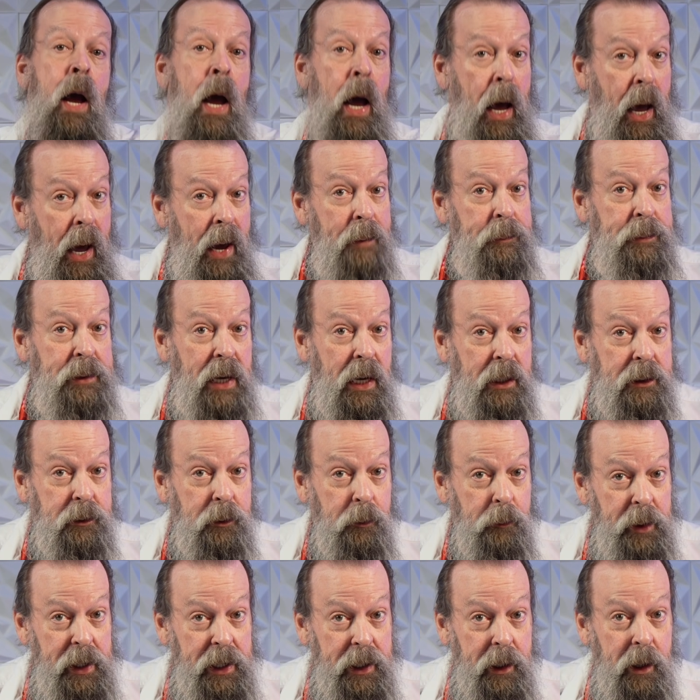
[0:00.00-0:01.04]
I'm Dr.
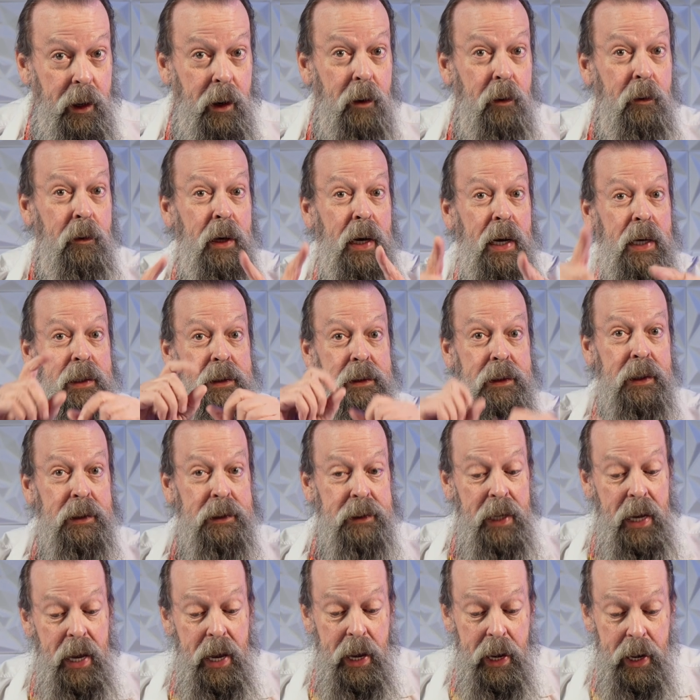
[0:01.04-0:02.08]
Wiggo, and
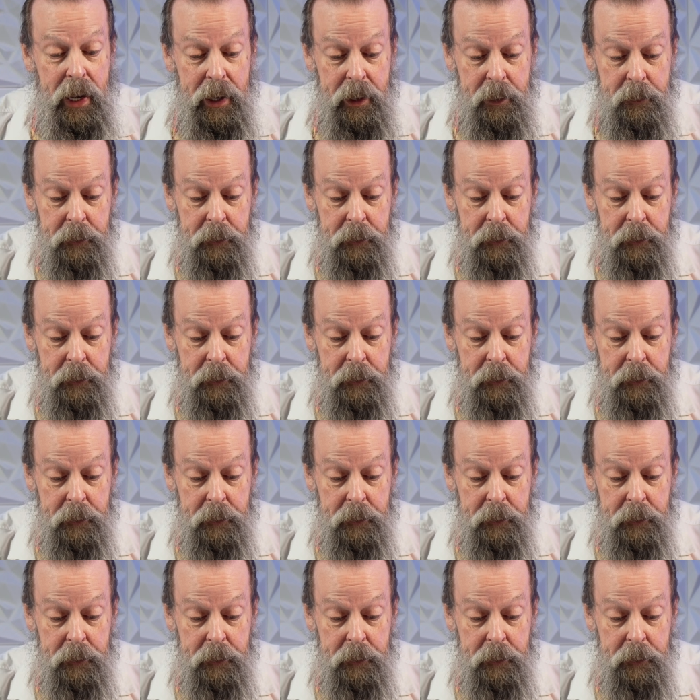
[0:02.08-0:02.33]
today